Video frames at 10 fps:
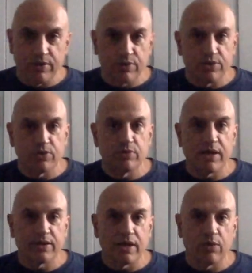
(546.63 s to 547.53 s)
YouTube
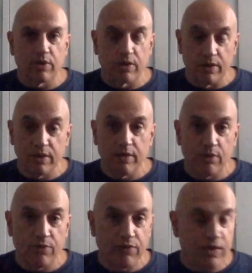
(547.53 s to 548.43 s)
that they were good. They
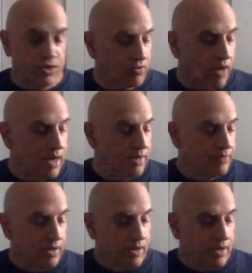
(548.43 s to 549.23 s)
were finished right.